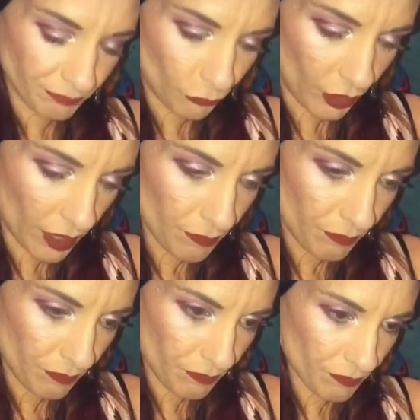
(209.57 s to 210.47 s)
Okay,
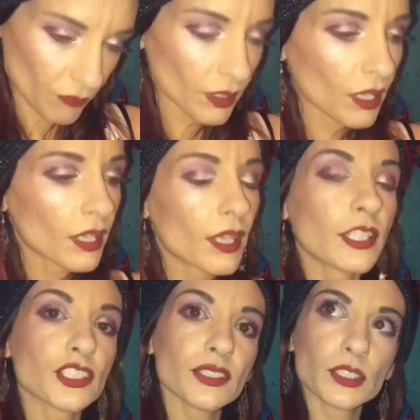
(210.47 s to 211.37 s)

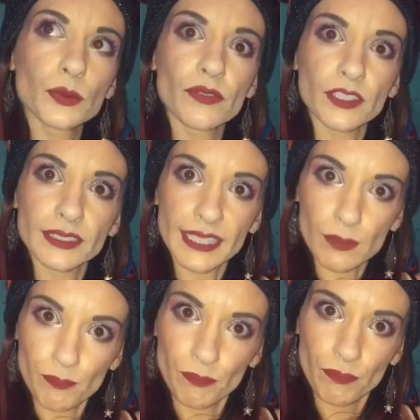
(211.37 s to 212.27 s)
so let's reverse that.
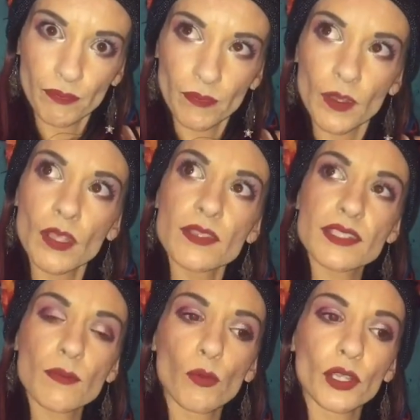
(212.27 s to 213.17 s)

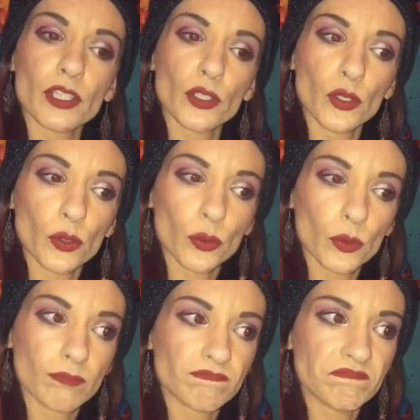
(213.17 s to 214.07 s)
Someone
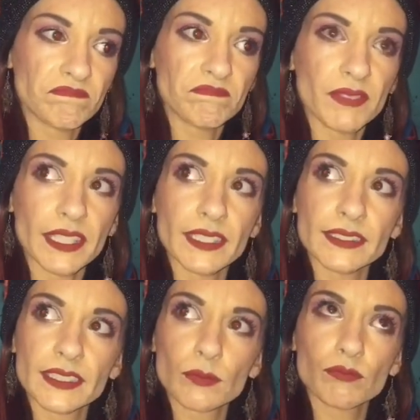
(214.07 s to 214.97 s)
who
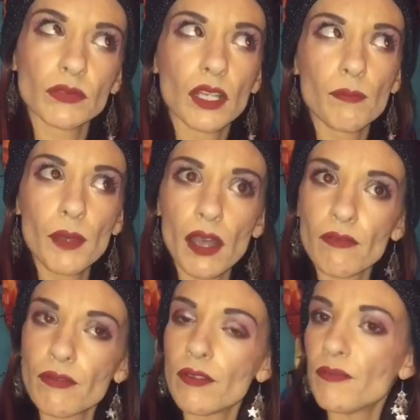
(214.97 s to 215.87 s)
is
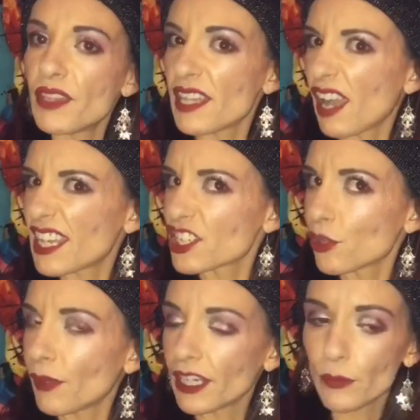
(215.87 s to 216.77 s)
above the
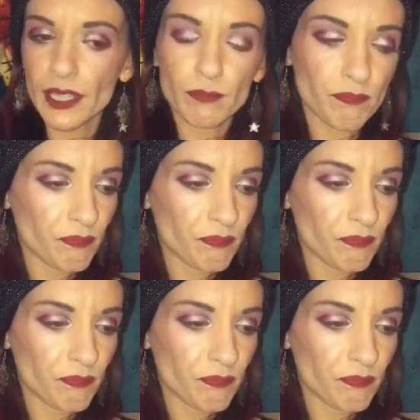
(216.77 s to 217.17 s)
ideal body weight.